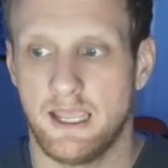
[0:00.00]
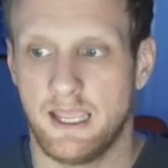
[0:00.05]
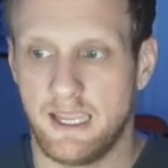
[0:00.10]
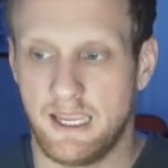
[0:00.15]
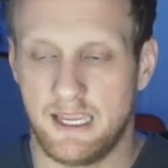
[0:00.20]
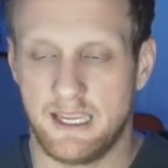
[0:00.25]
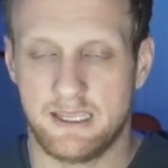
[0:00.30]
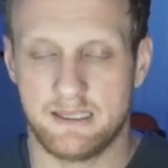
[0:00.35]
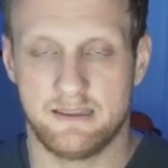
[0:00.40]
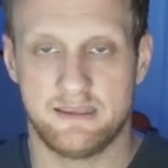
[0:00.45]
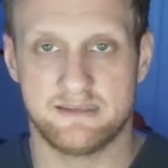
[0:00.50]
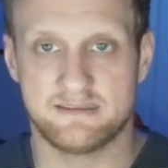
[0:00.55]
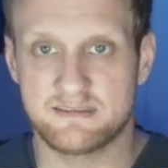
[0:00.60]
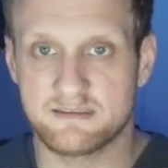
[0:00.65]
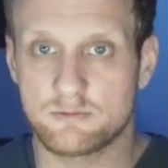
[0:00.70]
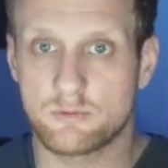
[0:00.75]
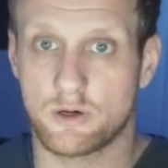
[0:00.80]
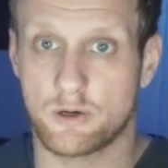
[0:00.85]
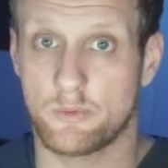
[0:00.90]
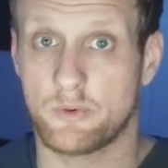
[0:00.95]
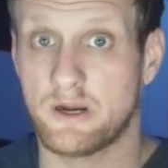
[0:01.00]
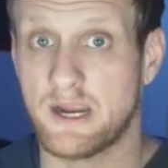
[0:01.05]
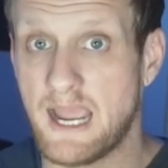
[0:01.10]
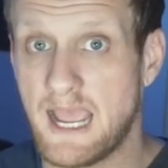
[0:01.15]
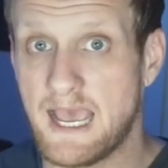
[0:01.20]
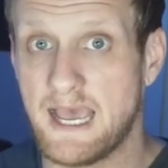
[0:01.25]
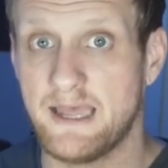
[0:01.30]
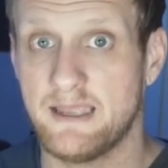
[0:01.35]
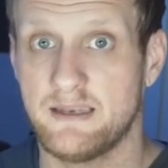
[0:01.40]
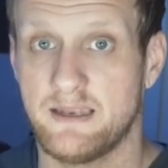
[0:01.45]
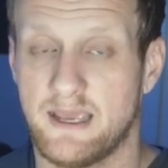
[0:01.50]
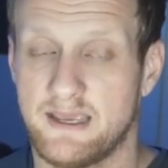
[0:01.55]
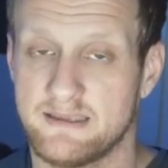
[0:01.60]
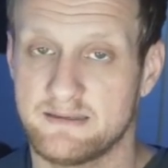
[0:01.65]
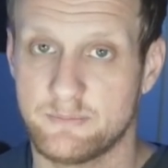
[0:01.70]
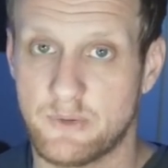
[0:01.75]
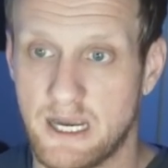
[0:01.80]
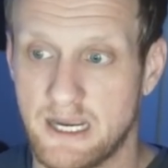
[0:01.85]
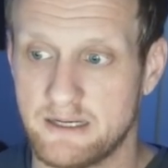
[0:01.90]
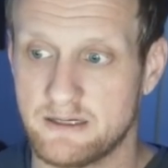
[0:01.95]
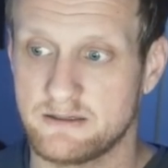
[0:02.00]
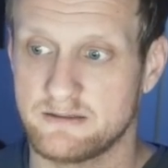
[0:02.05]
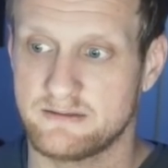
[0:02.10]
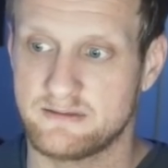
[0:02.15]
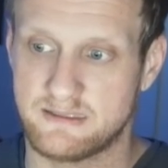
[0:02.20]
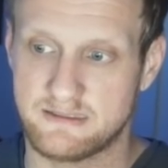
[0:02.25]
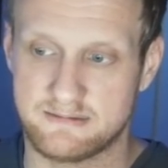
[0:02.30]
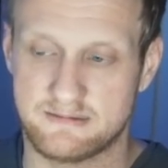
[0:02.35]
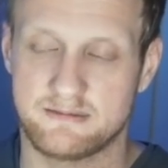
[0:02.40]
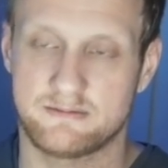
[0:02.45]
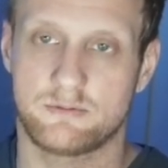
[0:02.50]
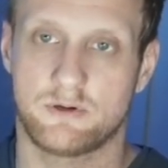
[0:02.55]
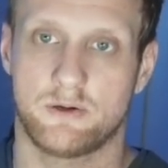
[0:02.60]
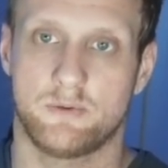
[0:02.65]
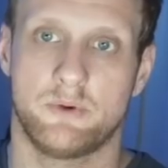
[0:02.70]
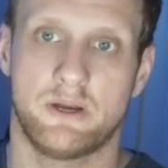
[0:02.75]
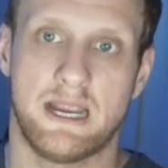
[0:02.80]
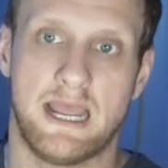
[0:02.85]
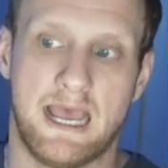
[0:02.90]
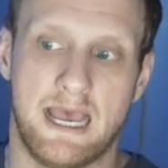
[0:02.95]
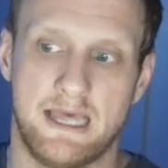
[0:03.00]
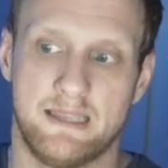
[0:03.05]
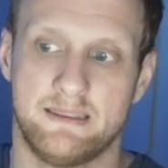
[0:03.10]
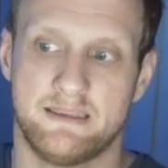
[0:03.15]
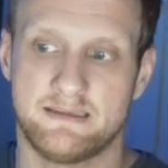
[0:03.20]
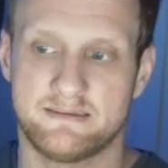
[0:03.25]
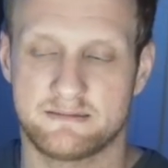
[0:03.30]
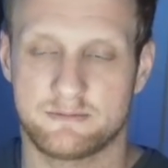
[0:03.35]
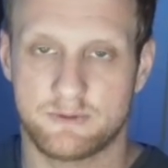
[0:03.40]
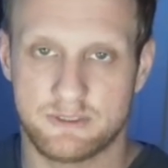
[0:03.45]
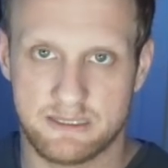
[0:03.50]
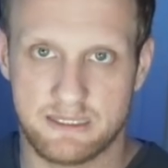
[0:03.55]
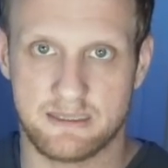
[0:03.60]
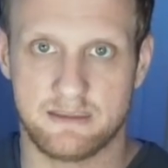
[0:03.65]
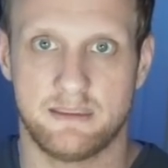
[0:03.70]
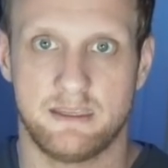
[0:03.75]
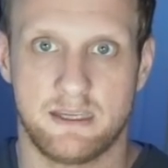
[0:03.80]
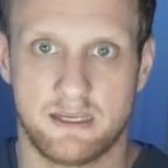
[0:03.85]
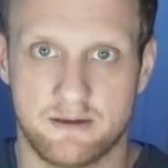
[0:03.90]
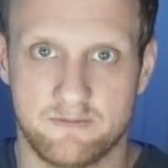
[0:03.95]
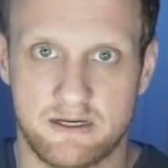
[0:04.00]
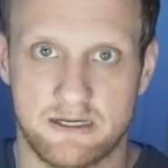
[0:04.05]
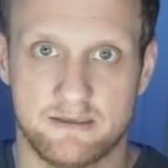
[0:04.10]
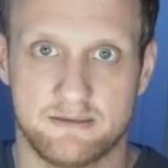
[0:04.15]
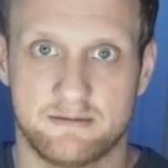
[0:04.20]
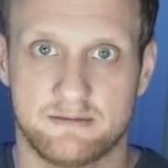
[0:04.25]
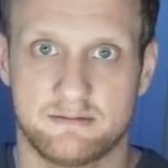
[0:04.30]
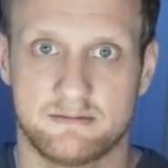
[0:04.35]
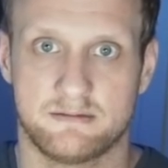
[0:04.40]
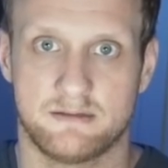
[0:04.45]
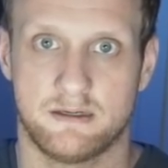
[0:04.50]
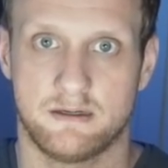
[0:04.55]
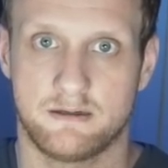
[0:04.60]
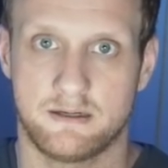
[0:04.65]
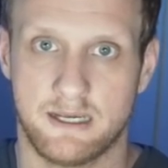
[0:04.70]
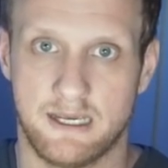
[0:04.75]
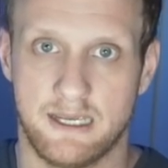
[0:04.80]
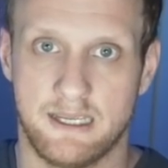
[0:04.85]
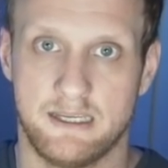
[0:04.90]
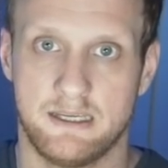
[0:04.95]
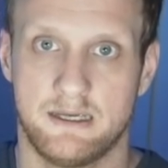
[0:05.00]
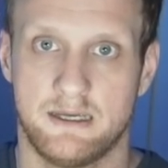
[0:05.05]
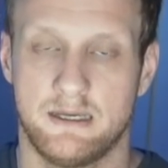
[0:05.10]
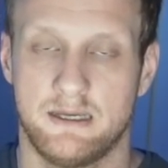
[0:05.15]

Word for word: And this is where we're at. As miners, this is where we're at. This is what they think of us, okay?